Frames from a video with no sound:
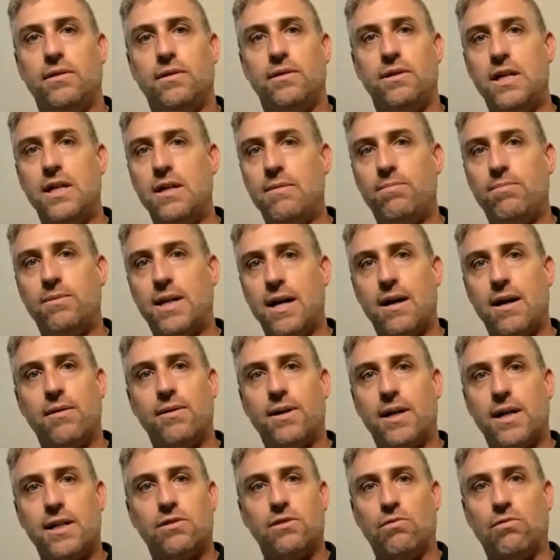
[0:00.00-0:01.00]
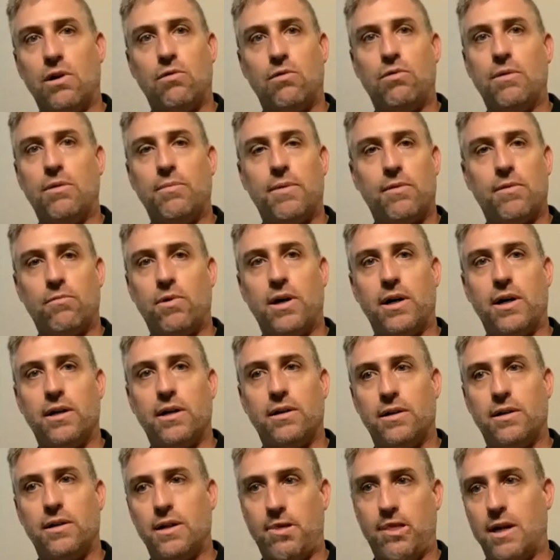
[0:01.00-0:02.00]
deep down, that's what women want.
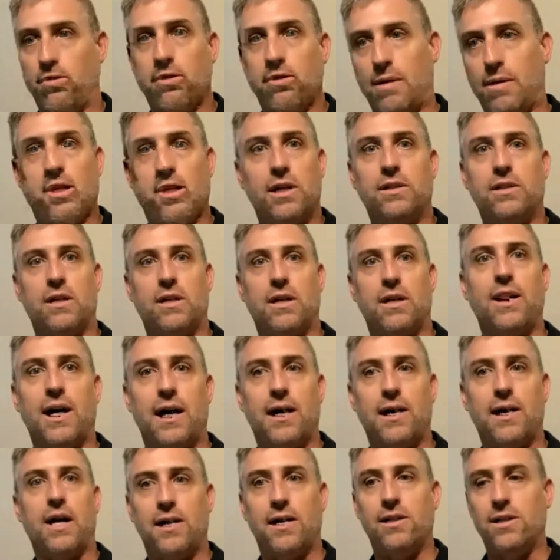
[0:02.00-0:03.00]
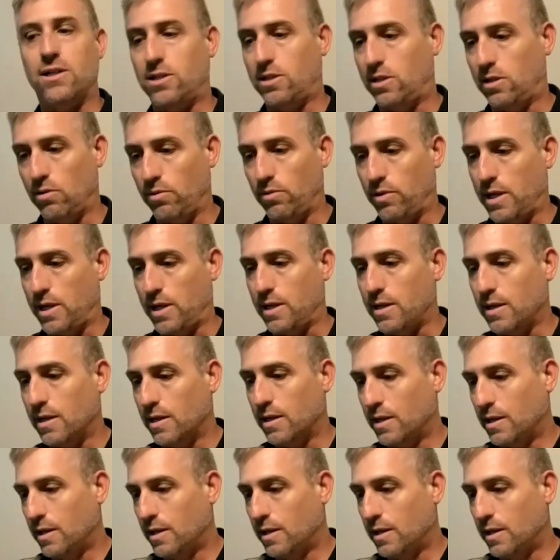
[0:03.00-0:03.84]
I mean, they're going to deny that until they,